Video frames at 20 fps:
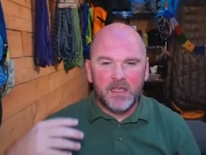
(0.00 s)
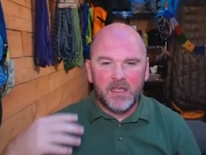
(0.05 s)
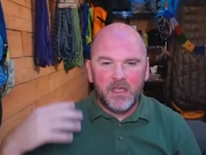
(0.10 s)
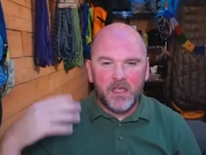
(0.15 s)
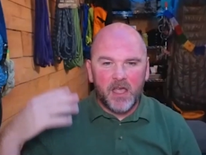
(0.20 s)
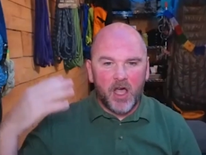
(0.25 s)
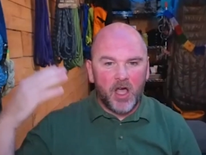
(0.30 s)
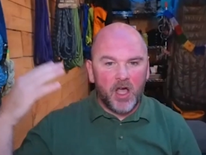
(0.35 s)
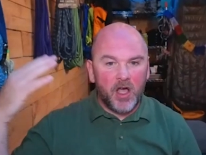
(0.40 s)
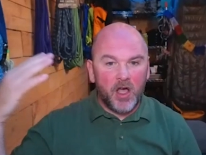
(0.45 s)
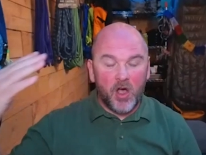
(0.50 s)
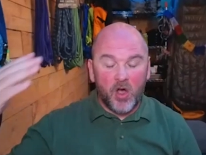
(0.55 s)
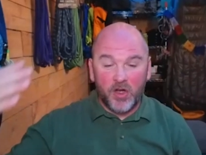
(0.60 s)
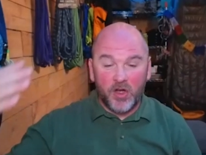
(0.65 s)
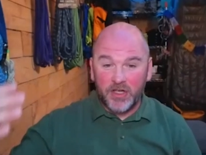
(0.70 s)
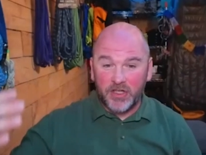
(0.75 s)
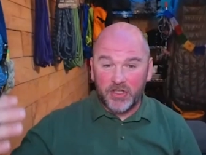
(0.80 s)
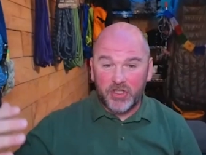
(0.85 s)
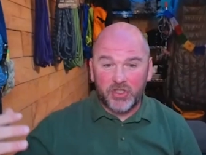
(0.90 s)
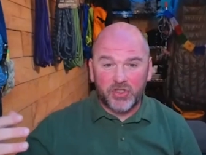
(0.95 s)

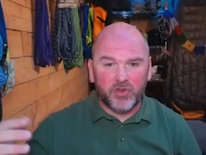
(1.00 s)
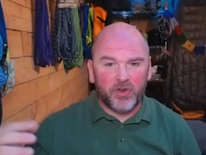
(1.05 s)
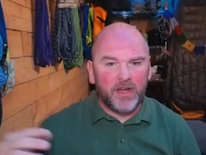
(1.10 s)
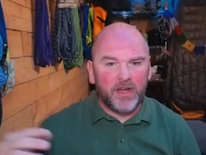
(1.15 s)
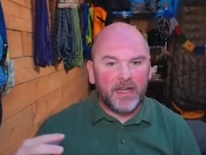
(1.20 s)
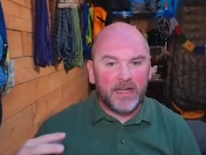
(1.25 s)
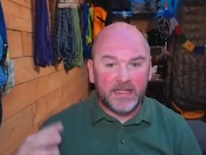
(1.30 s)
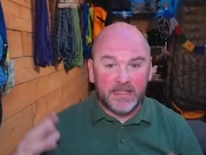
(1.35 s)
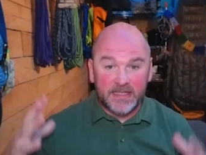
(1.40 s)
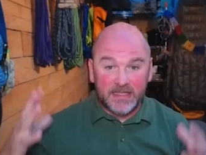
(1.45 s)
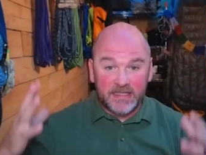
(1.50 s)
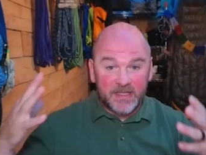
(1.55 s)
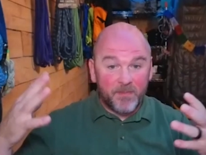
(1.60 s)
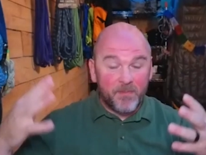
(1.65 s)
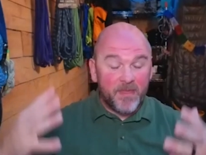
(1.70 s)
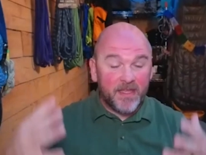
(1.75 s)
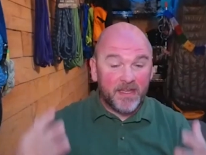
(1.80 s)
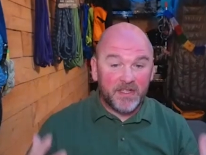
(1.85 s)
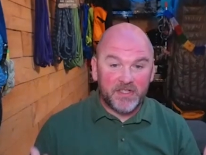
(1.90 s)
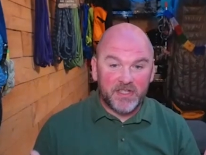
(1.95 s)
On a screen, it
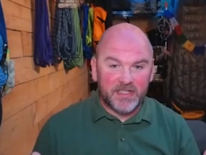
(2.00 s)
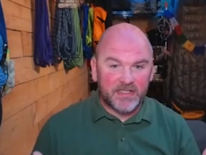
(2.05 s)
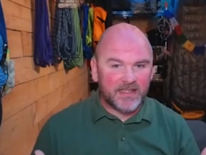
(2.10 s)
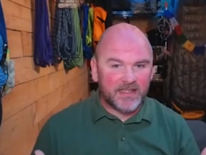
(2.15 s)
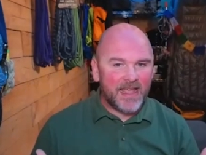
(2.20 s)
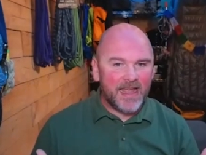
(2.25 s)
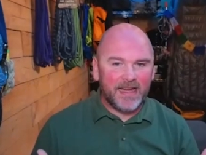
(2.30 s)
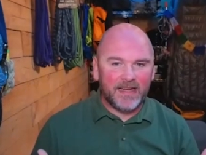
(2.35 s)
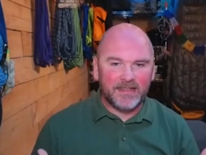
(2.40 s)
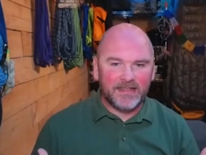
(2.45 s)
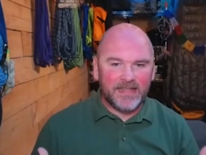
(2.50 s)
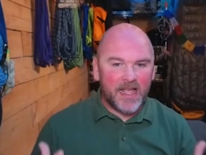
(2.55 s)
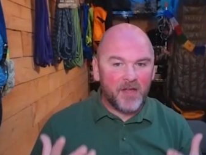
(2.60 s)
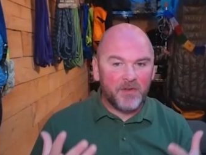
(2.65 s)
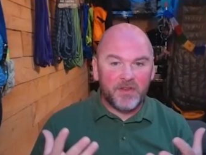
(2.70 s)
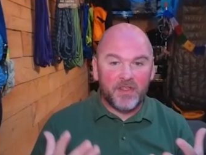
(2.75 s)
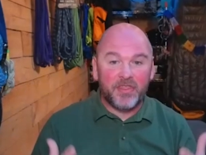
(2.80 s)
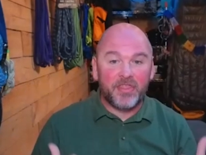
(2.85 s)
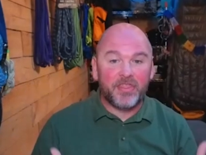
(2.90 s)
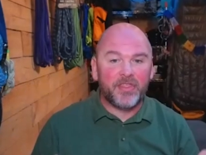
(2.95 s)
diminishes like down
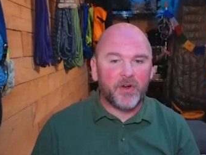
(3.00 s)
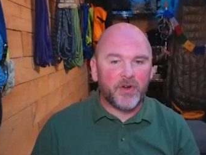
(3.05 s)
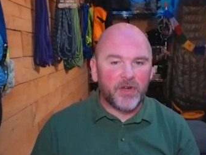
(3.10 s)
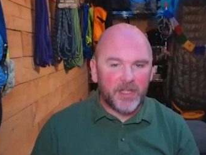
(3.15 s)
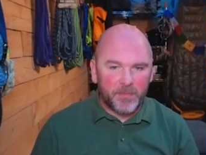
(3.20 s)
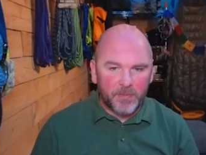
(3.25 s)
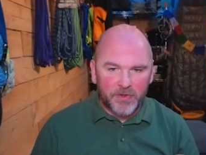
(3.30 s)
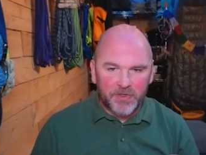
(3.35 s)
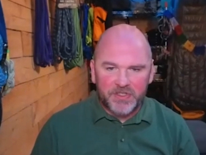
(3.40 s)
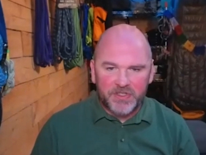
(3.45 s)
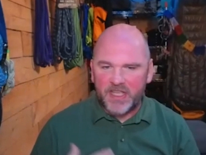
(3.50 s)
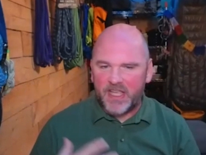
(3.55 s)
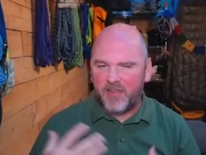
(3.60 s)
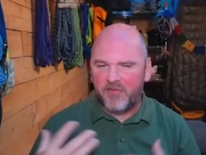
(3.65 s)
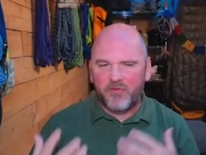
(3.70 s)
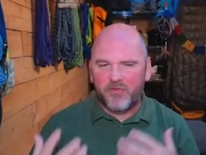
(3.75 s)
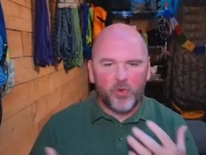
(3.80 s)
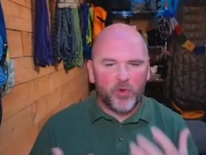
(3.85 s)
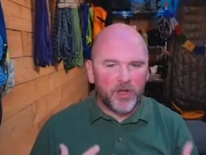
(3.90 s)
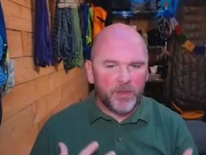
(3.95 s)
to 30%,
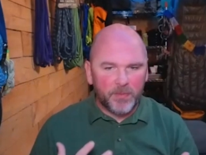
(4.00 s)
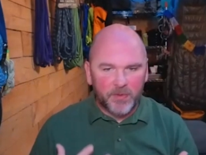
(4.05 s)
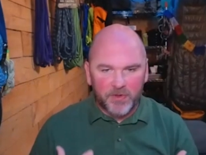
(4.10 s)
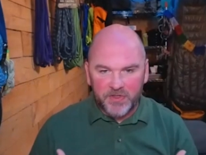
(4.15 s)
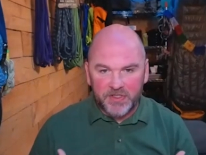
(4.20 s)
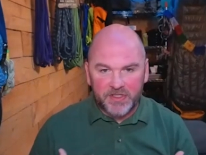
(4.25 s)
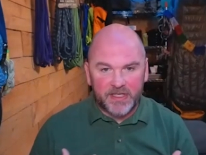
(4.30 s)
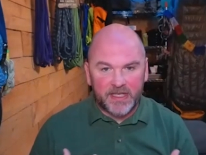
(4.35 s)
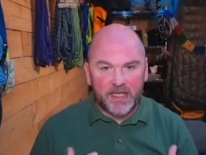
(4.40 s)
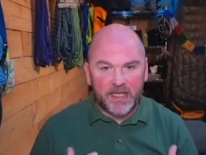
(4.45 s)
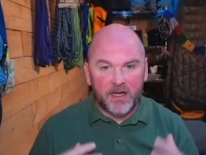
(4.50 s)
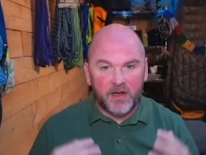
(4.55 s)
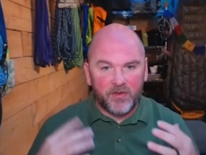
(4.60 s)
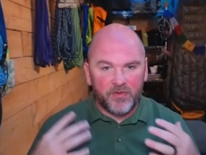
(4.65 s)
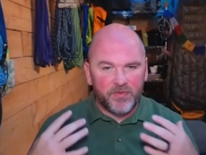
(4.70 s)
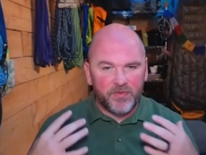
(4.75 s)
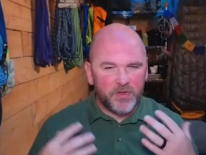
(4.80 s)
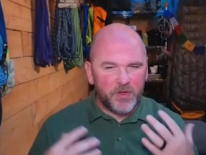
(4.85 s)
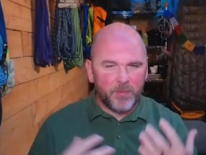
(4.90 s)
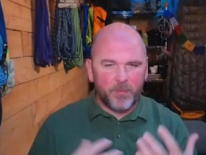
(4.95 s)
40% of
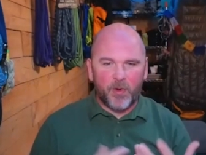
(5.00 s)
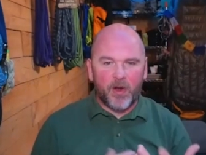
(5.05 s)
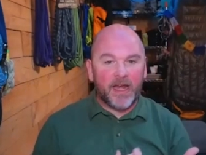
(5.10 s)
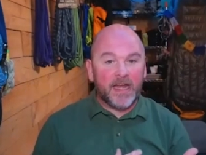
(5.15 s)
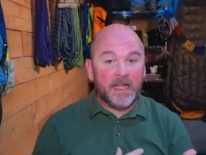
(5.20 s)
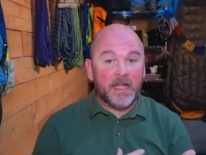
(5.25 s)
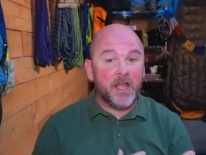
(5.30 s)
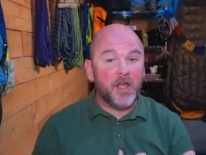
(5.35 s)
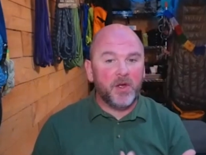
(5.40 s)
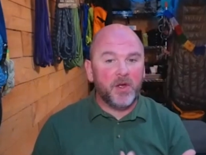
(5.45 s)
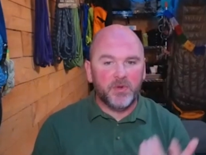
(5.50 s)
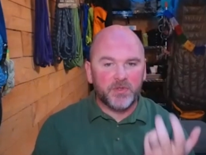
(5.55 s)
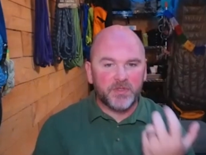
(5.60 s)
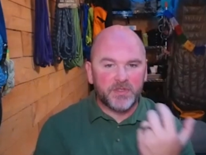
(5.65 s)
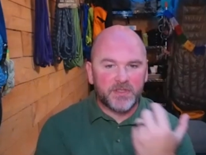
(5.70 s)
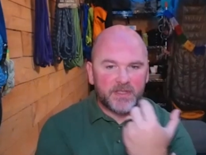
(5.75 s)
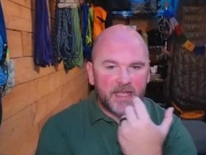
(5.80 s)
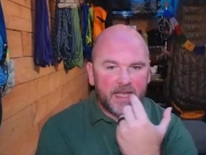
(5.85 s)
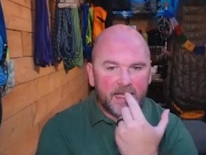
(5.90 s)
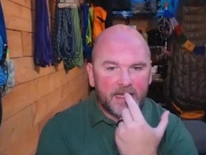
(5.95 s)
your brain knows
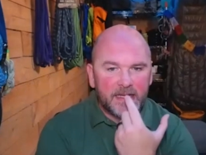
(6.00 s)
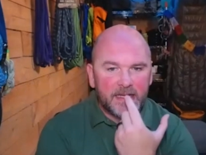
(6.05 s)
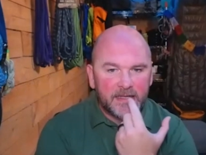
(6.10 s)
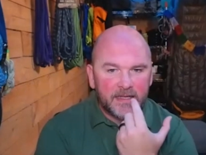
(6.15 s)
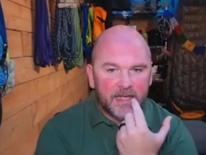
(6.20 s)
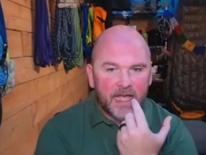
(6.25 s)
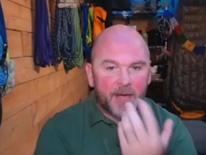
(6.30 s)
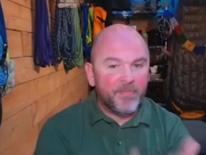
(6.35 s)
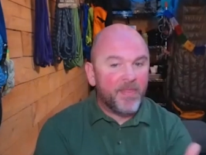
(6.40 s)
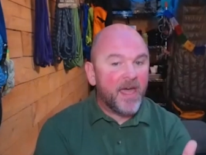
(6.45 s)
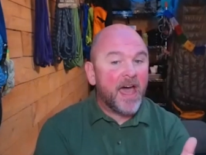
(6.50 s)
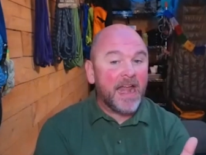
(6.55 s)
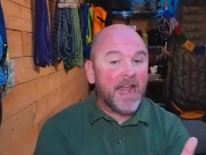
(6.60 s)
that I'm not